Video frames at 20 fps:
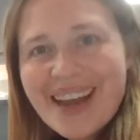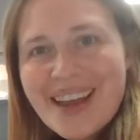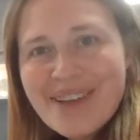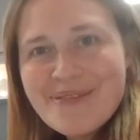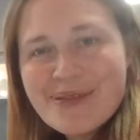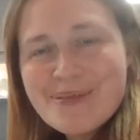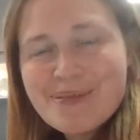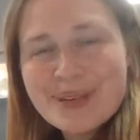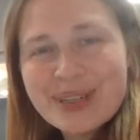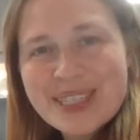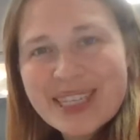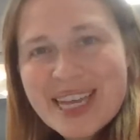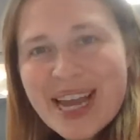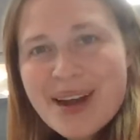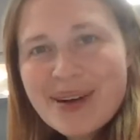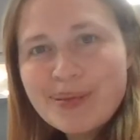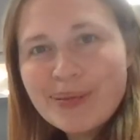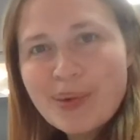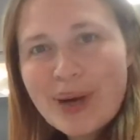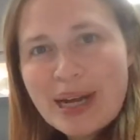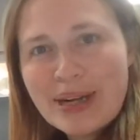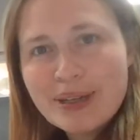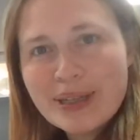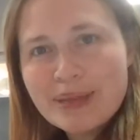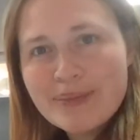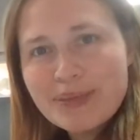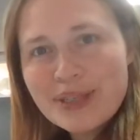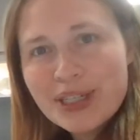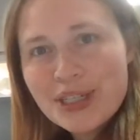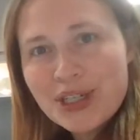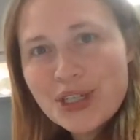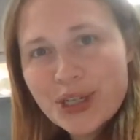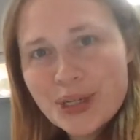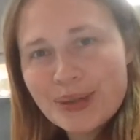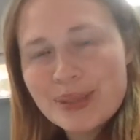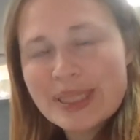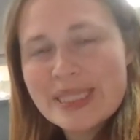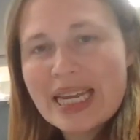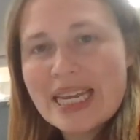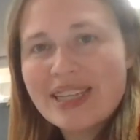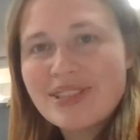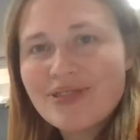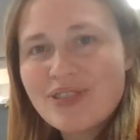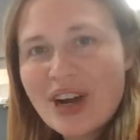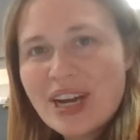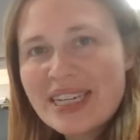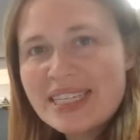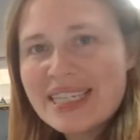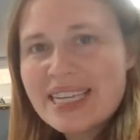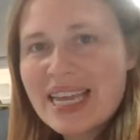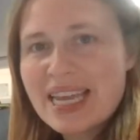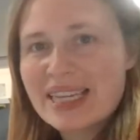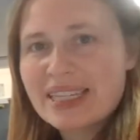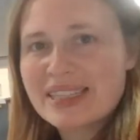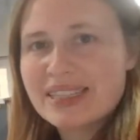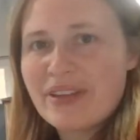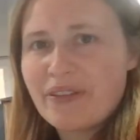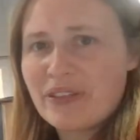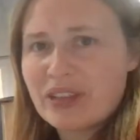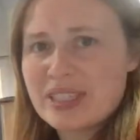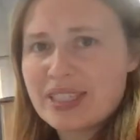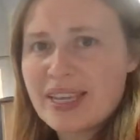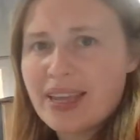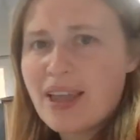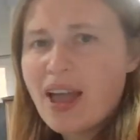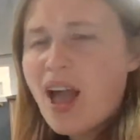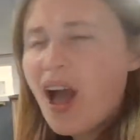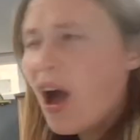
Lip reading: everybody, and welcome to Tuesday's writing activity.